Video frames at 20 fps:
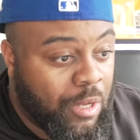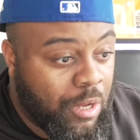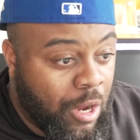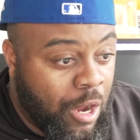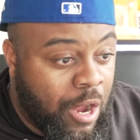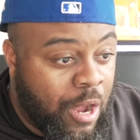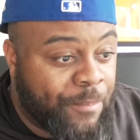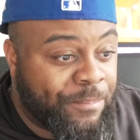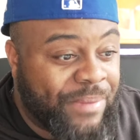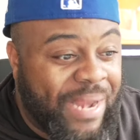
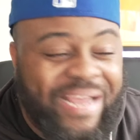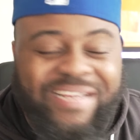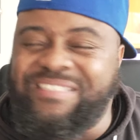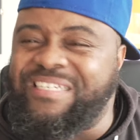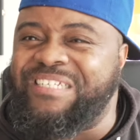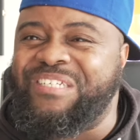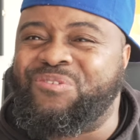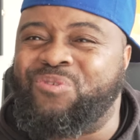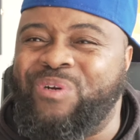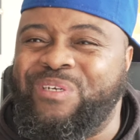Um,
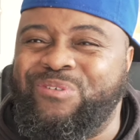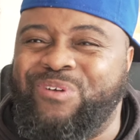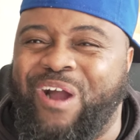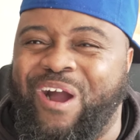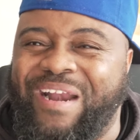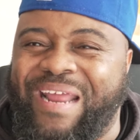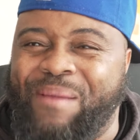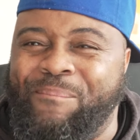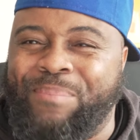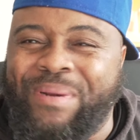1920. You
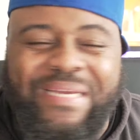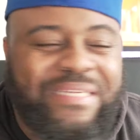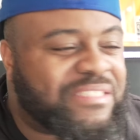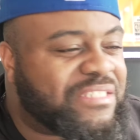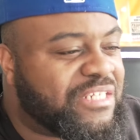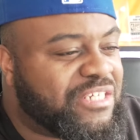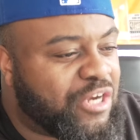call that blitzing?